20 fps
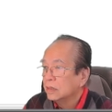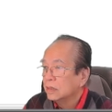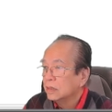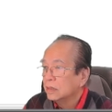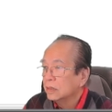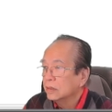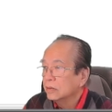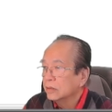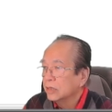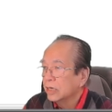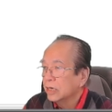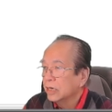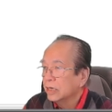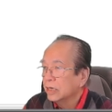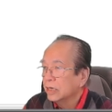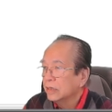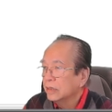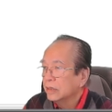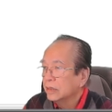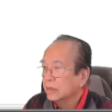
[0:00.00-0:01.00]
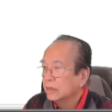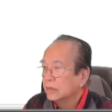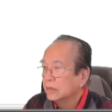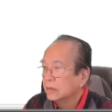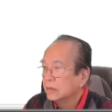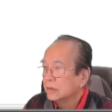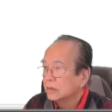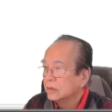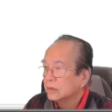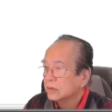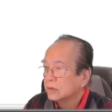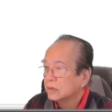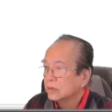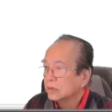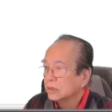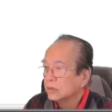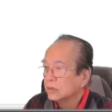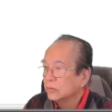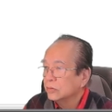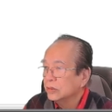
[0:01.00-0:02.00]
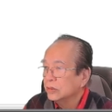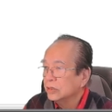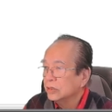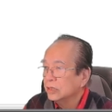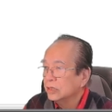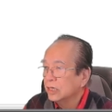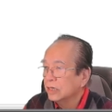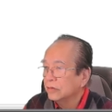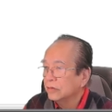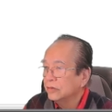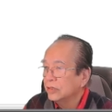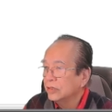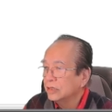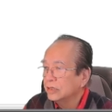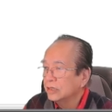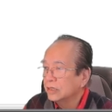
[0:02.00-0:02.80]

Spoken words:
Okay, so we have that.